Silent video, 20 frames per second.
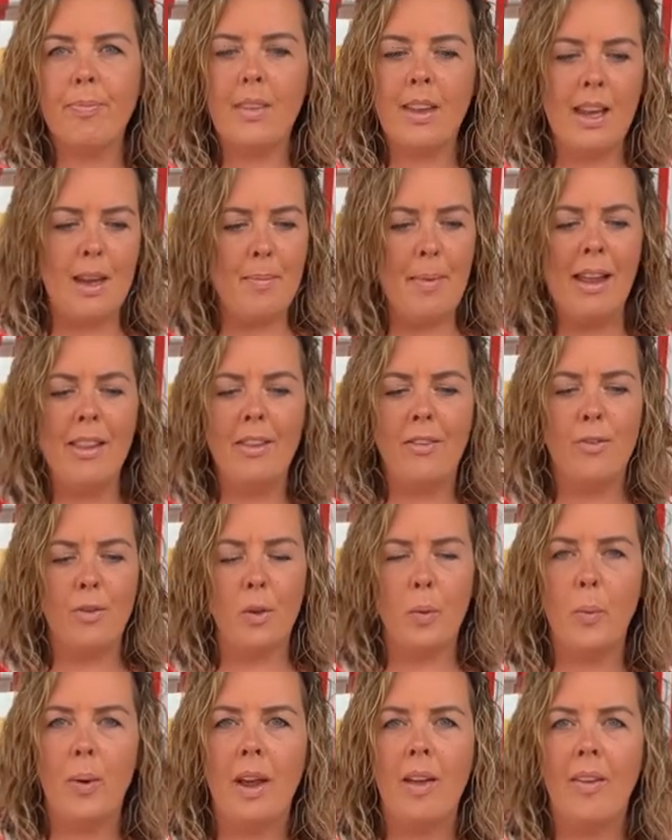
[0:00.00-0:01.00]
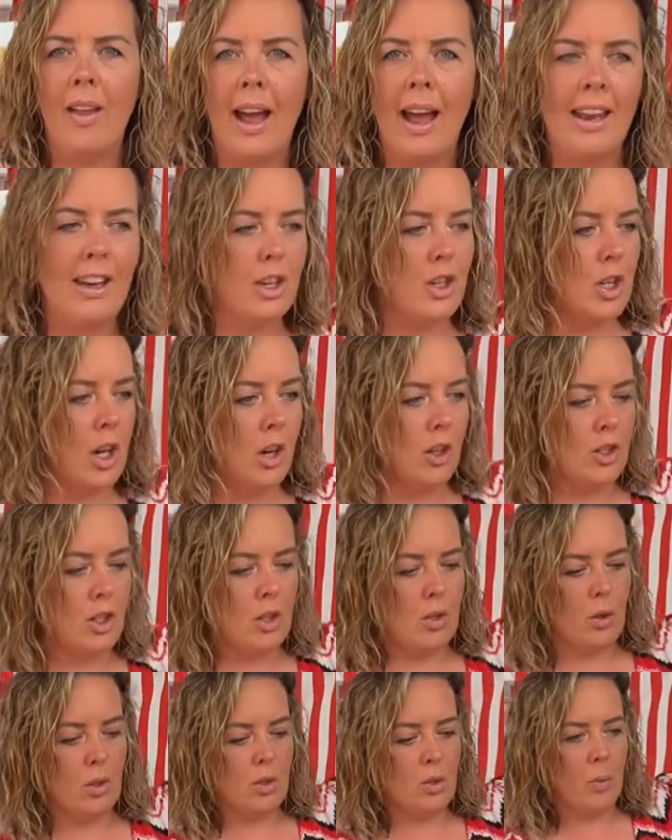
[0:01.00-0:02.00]
in the footwell, and it
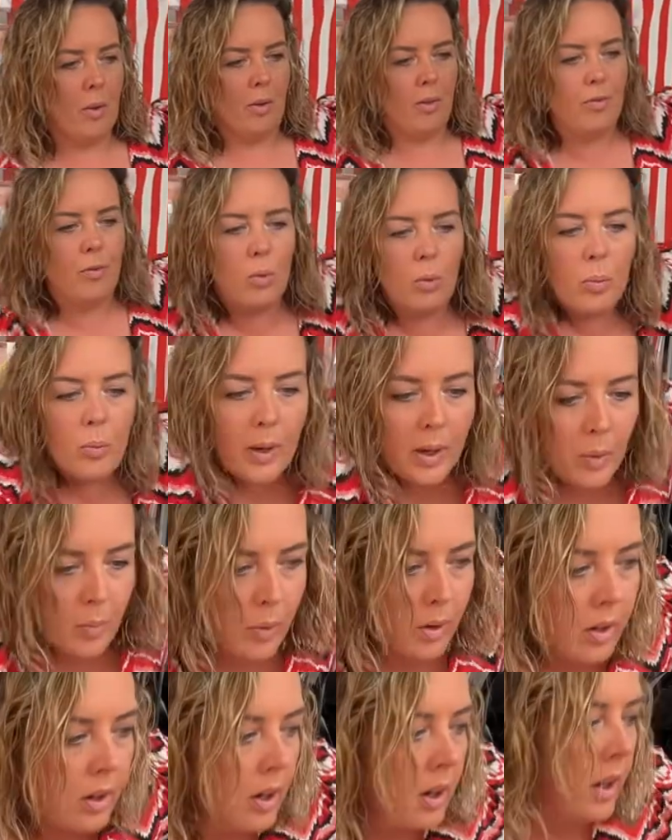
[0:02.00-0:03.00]
charges on 12 volt when we're